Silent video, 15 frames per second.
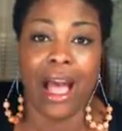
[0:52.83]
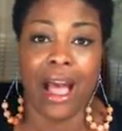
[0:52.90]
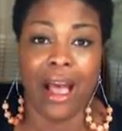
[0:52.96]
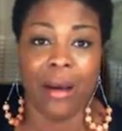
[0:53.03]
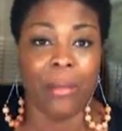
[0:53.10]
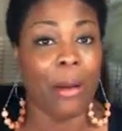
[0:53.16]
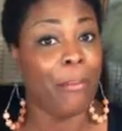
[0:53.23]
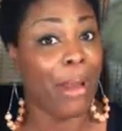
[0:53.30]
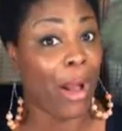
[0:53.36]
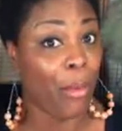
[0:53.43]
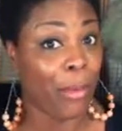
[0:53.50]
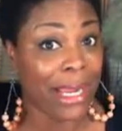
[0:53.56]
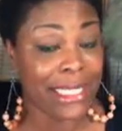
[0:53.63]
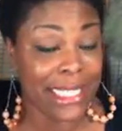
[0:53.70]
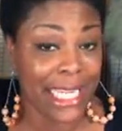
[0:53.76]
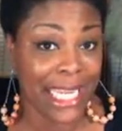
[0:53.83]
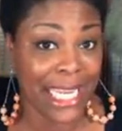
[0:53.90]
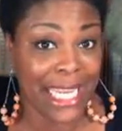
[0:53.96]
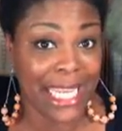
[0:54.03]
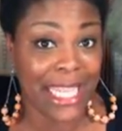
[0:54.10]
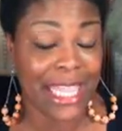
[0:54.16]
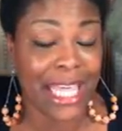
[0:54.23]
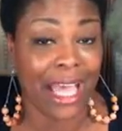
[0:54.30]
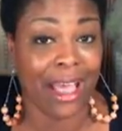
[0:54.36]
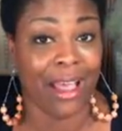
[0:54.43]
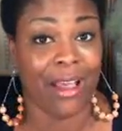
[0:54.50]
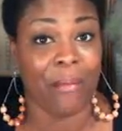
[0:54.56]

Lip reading: about my teeth.